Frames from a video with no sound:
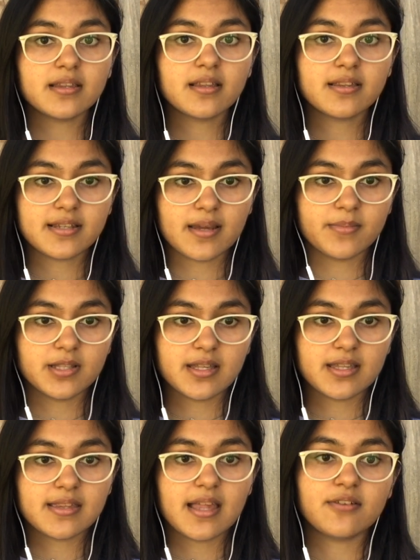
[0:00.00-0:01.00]

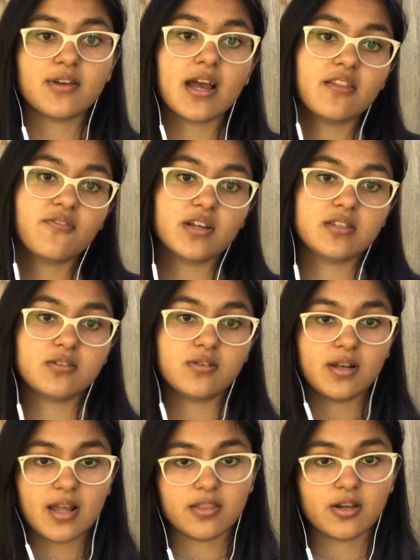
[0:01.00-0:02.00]
stimulus that transfers to
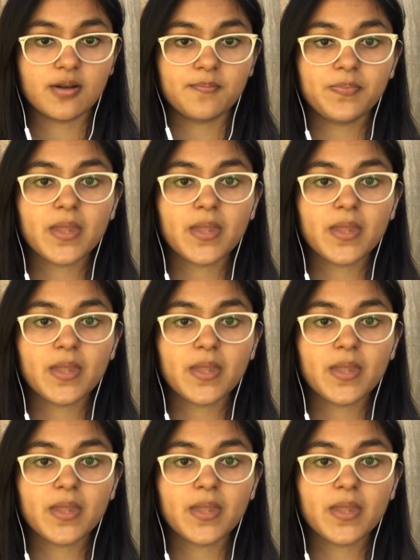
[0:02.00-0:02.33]
another.